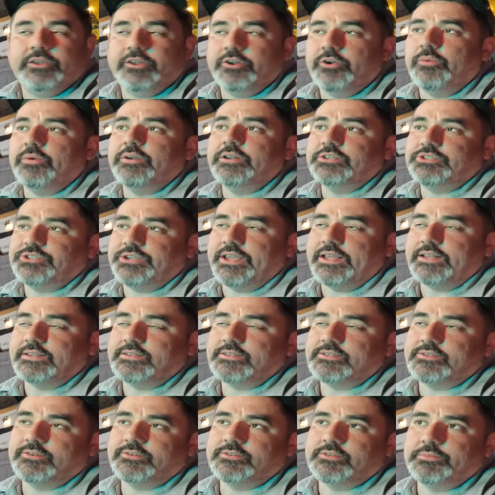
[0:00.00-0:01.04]
You don't want to chance
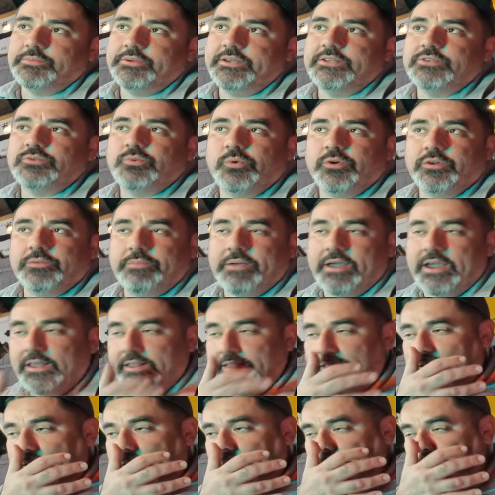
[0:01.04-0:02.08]
it. So to me, it's worth paying
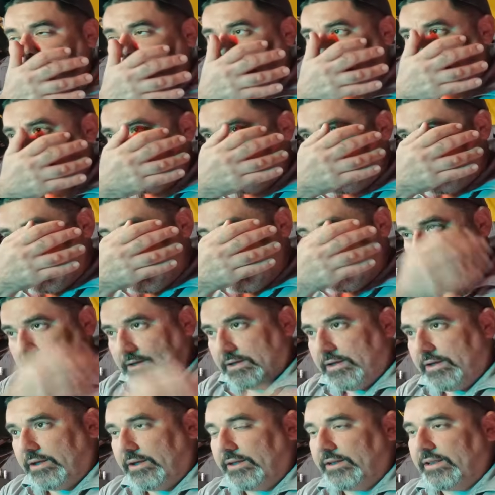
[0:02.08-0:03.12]
the extra.
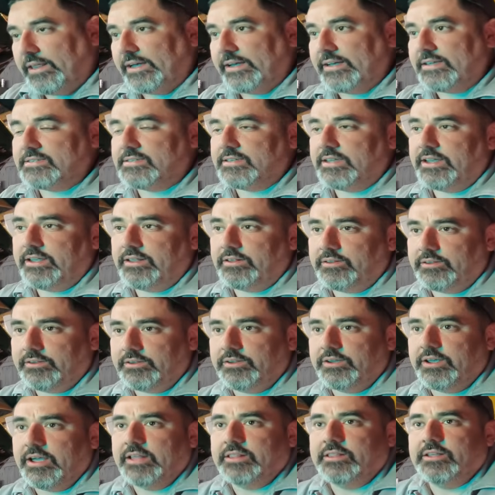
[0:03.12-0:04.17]
And like I say,
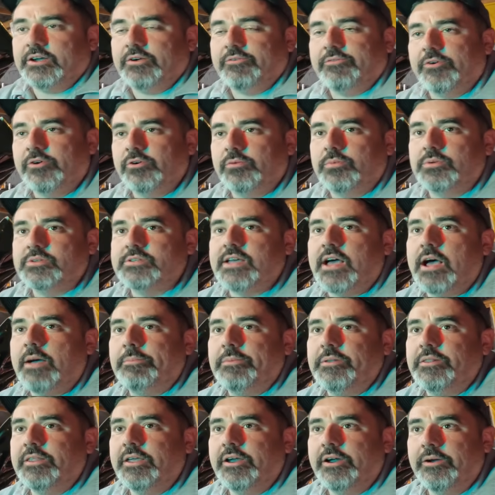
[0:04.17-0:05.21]
you got the convertible top
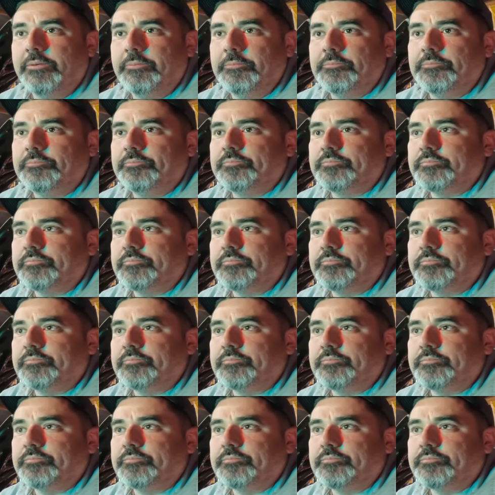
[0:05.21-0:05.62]
in there.